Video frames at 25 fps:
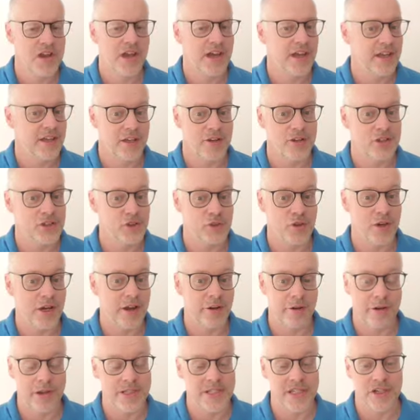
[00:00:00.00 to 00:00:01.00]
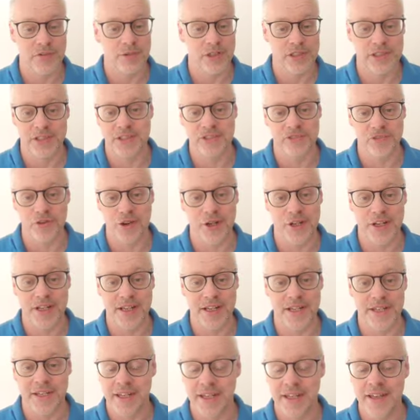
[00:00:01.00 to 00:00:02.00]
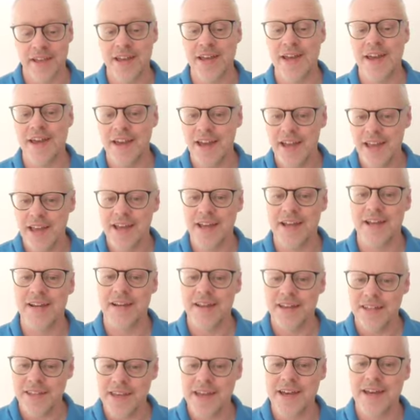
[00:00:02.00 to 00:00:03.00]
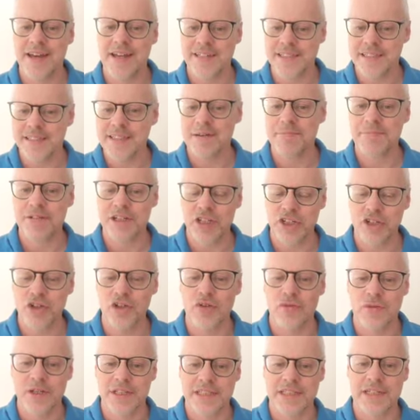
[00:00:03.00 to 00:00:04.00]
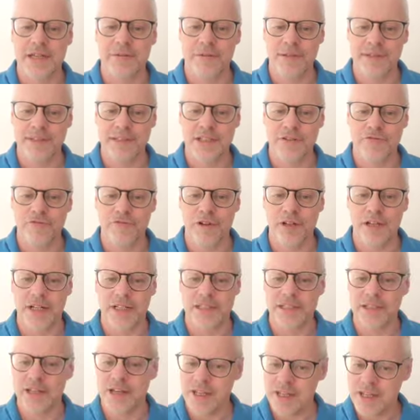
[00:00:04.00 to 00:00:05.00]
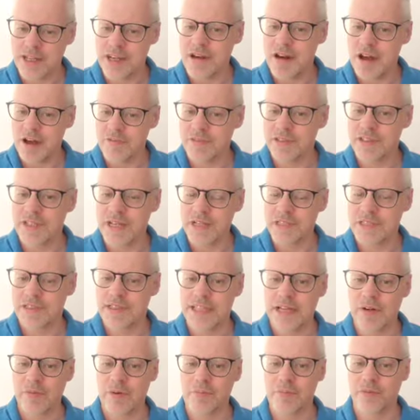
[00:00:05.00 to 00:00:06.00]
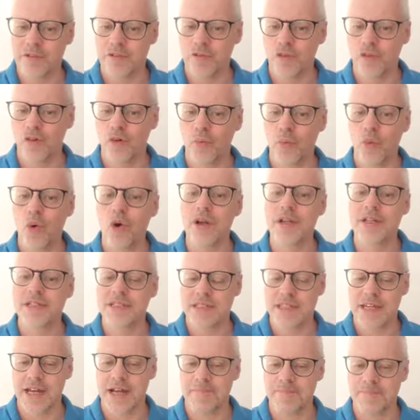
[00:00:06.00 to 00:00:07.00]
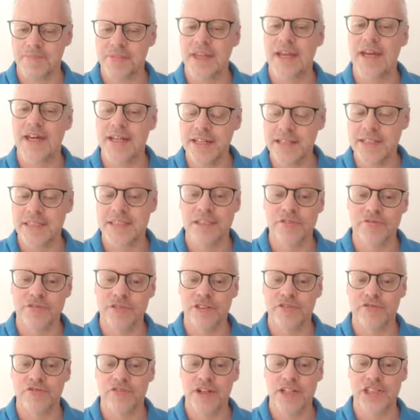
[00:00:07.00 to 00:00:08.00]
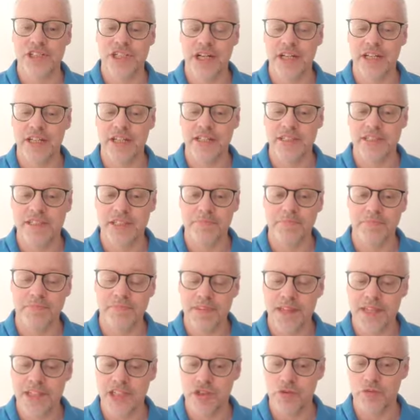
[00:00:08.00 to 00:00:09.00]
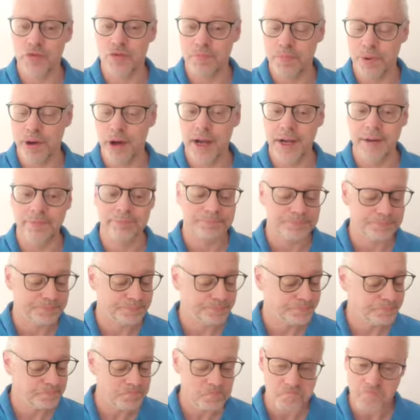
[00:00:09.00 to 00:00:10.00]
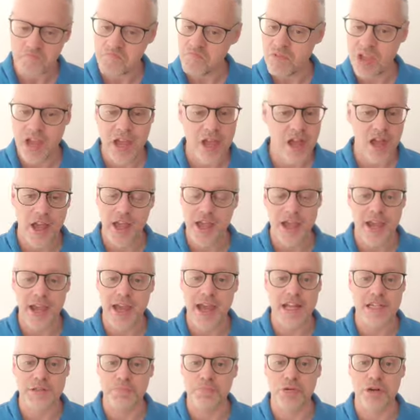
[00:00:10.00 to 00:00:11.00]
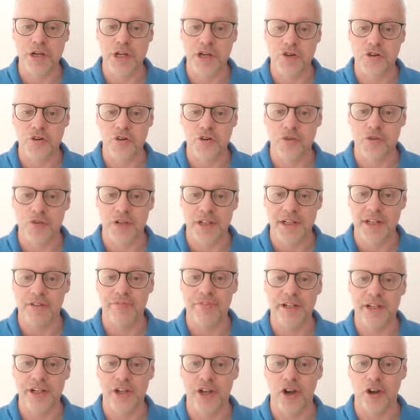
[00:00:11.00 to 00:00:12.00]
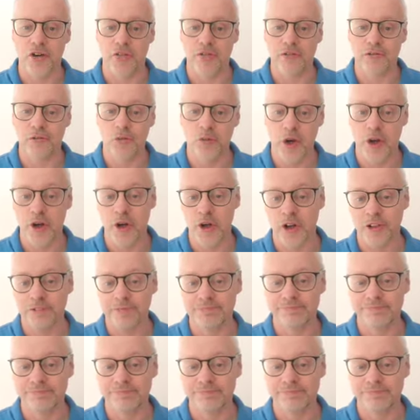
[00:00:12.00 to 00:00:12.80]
You saw how easy it was to throw together. And yeah, it's something new. It's something different. It's like, yeah, I haven't tasted that one before. What is that? It is different to French onion dip that you would buy. It's pretty cool. Give it a go. Why not?